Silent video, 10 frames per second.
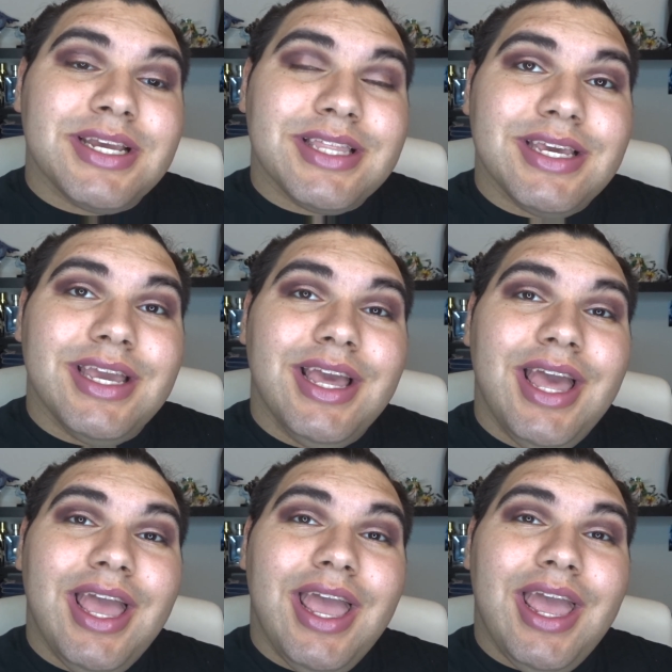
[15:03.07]
lately,
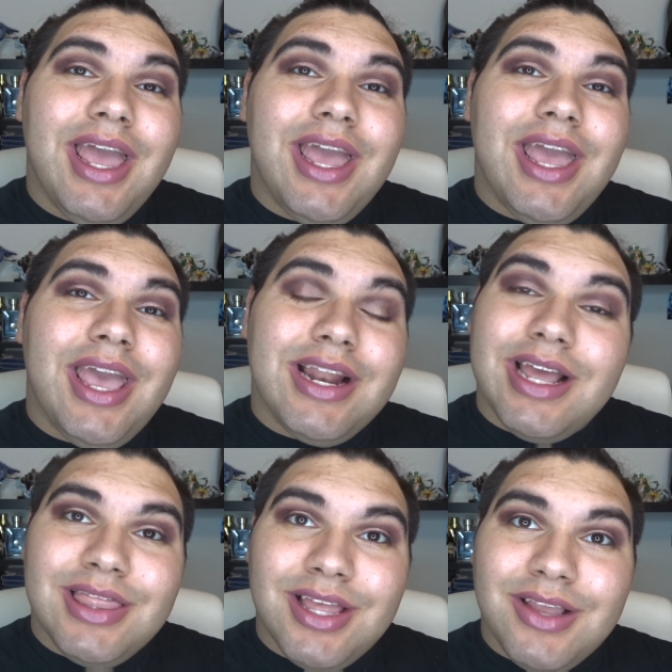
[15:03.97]
and I
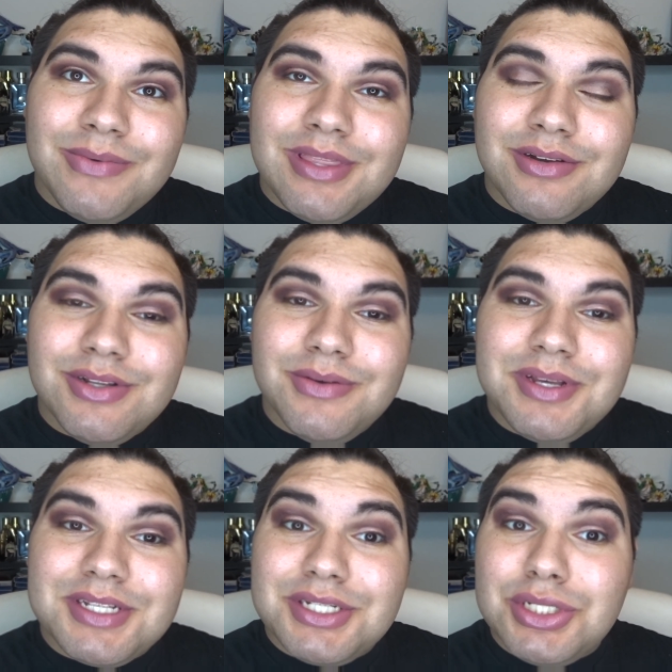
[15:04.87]
like what they're
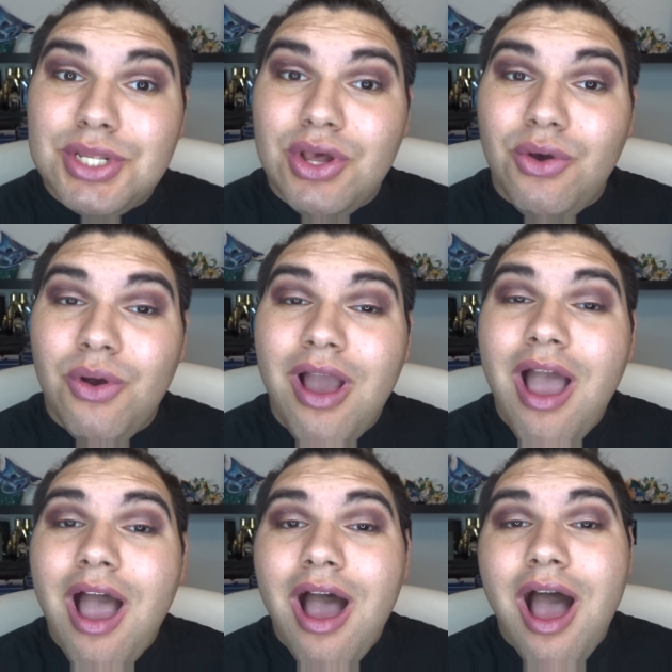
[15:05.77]
doing. So
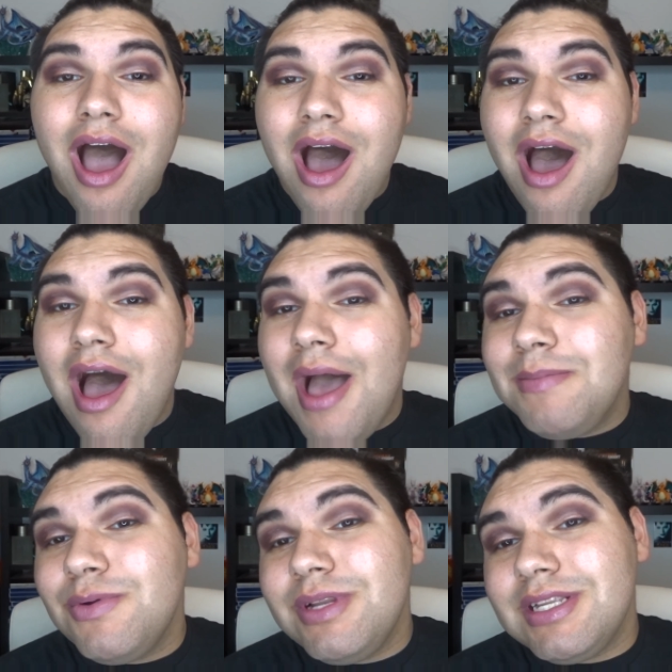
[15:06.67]

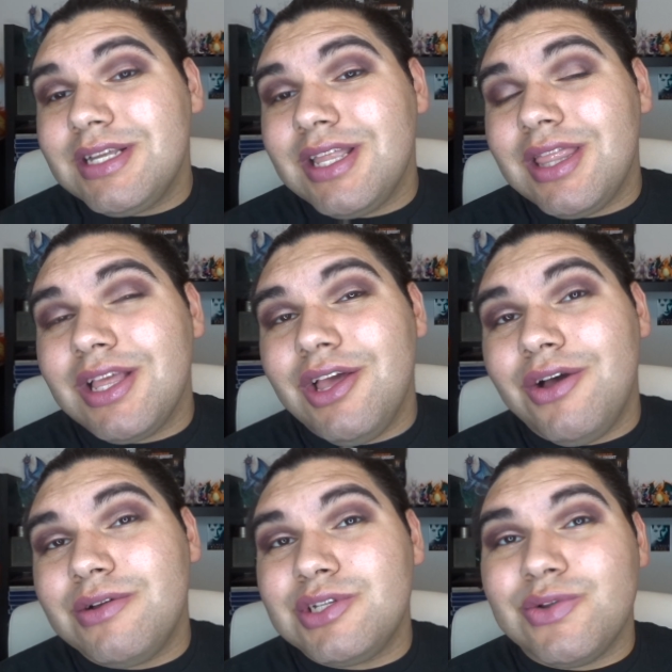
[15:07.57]
I'm going to
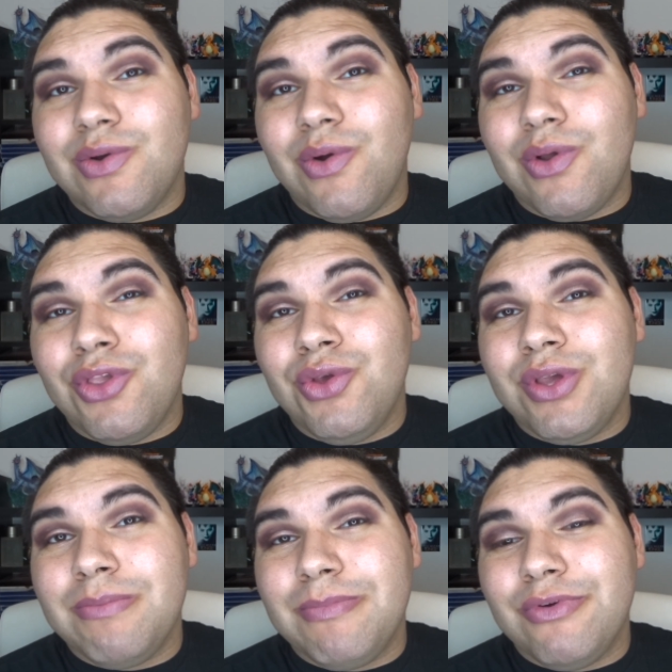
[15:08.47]
go so you
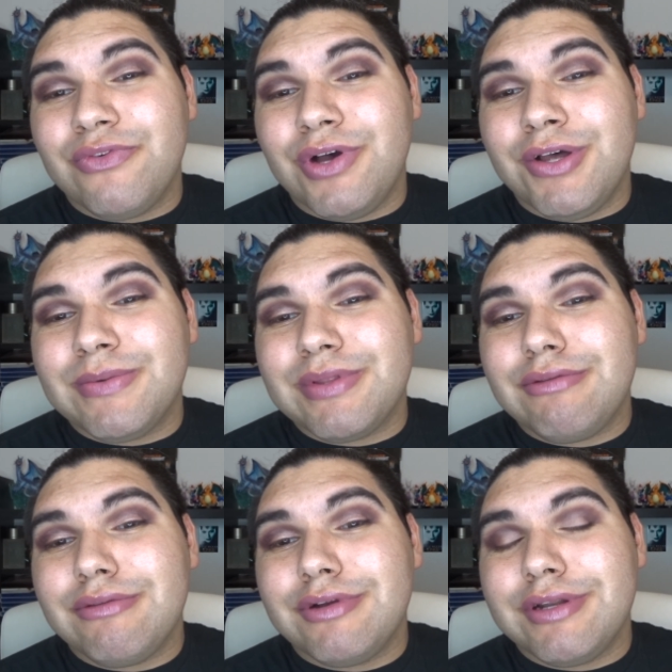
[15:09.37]
can move on with
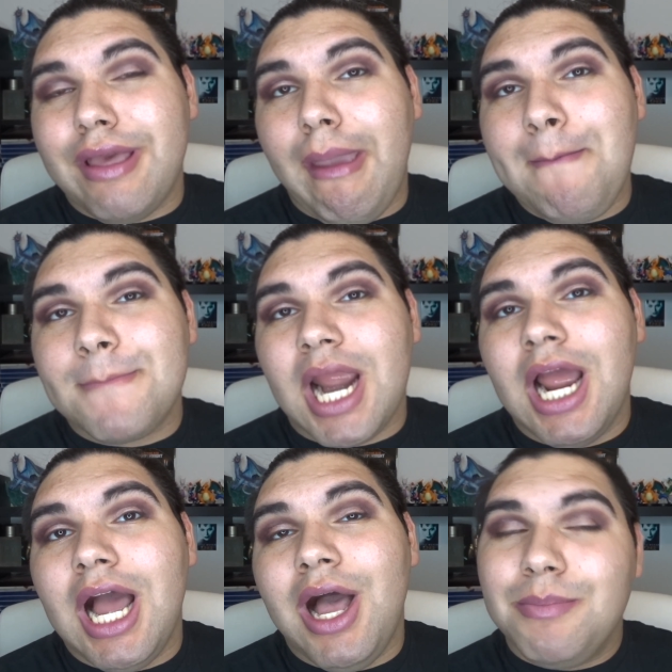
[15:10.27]
your day.
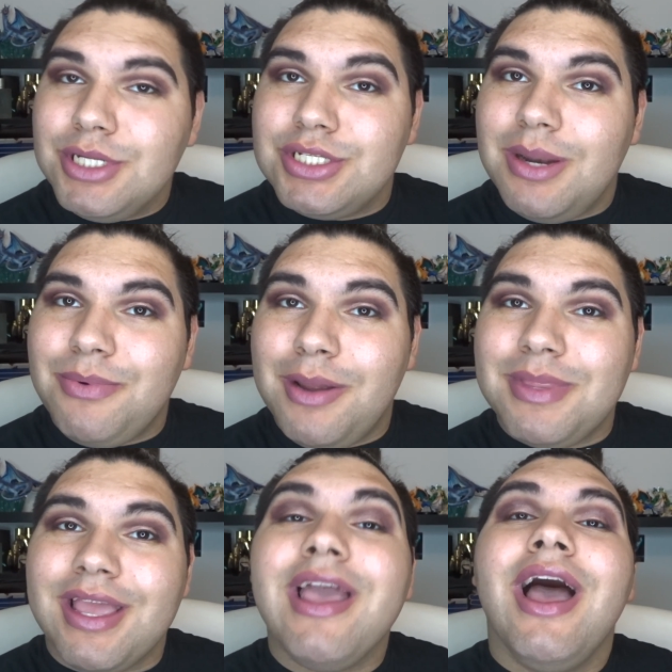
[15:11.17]
I'm going to stop
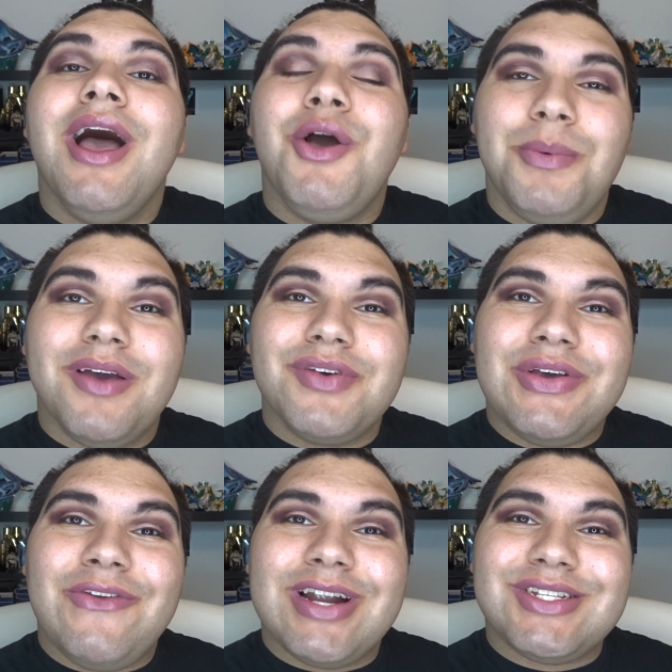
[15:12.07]
rambling. Hope you have a
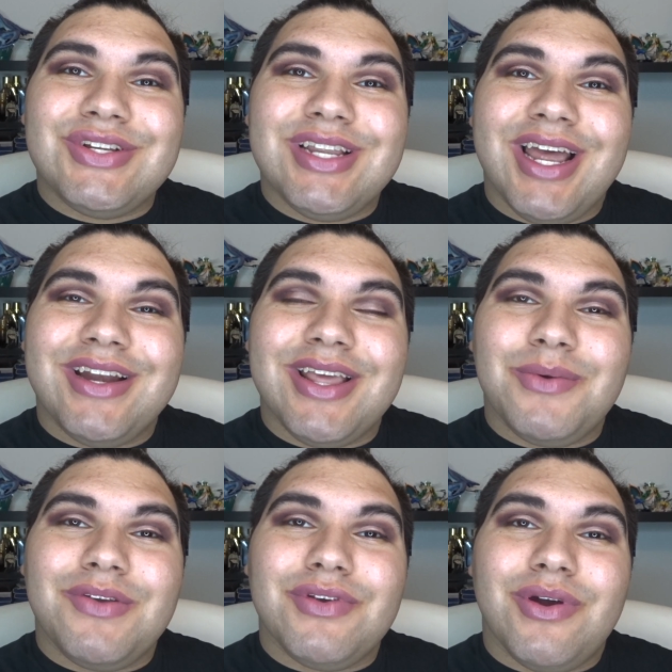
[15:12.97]
good rest of the night or day
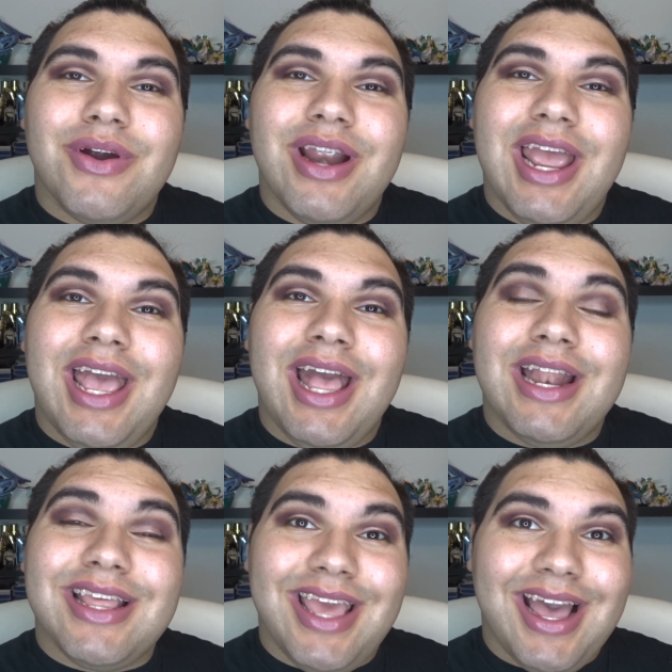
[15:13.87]
wherever you are,
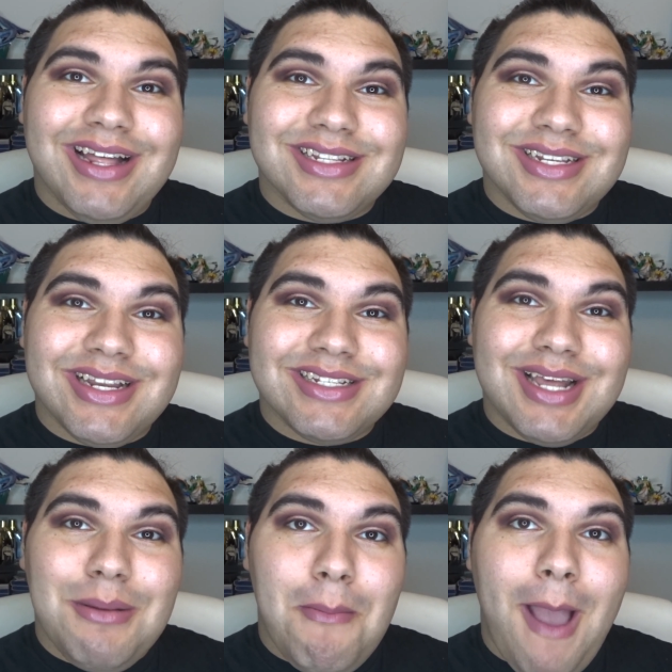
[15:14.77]
and yeah, I'll see you next
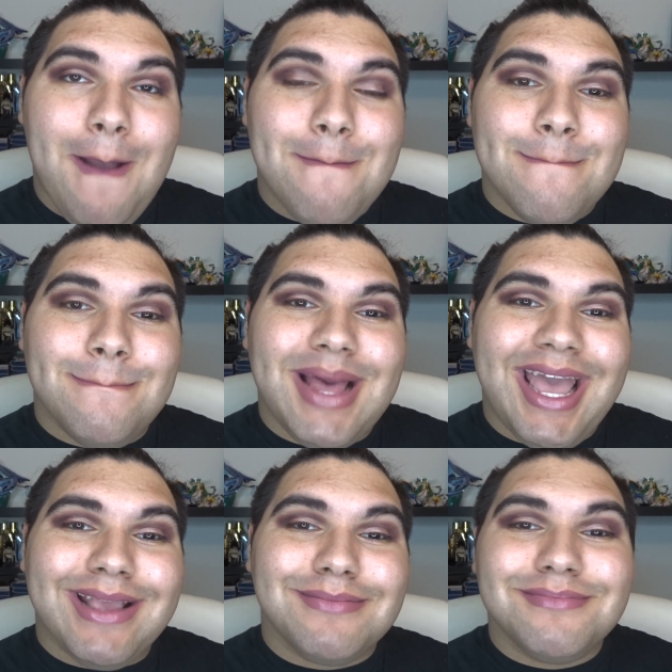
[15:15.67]
time. Bye.